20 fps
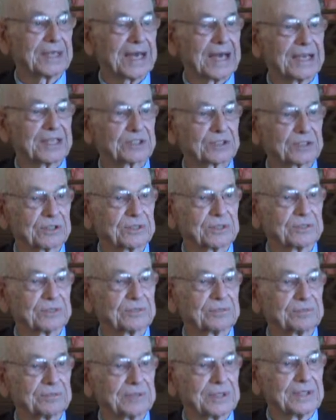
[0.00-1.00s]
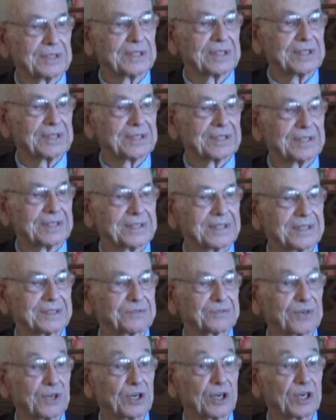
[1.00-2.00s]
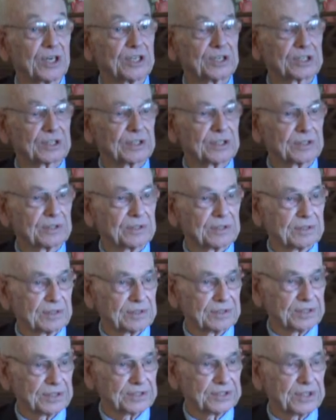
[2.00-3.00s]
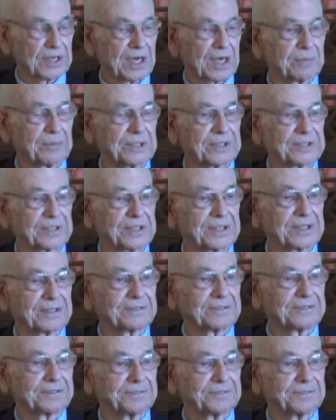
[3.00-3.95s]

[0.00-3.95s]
high school as far as the job itself.